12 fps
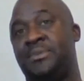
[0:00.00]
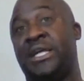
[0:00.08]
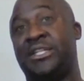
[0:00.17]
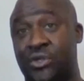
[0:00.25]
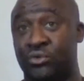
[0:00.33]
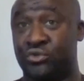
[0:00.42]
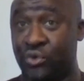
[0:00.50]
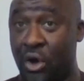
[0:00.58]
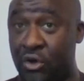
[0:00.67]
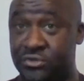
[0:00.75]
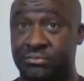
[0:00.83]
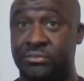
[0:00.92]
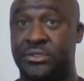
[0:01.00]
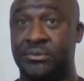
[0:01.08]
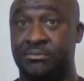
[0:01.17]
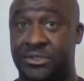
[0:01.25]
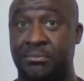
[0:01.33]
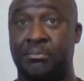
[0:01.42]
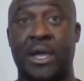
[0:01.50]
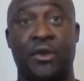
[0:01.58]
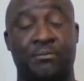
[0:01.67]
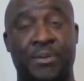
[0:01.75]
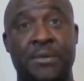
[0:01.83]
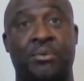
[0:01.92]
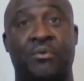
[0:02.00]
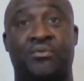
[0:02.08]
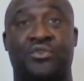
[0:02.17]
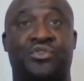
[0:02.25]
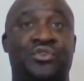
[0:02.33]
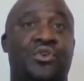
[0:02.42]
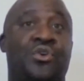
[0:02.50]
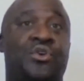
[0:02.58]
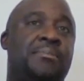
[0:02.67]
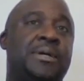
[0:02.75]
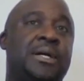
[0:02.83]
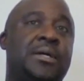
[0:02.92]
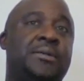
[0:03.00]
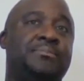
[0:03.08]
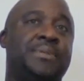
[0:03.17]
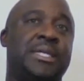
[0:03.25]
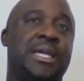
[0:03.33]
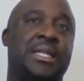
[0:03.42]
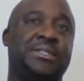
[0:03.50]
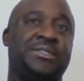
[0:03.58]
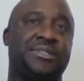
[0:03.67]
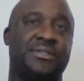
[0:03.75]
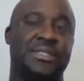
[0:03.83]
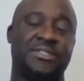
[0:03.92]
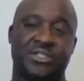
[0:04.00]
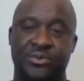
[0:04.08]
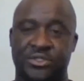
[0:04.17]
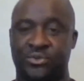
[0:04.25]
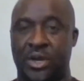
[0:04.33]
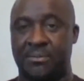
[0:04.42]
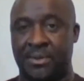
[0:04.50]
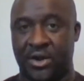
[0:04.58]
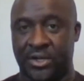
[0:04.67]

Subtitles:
that's gonna draw some better people for sure. But yeah, let's do what's right by our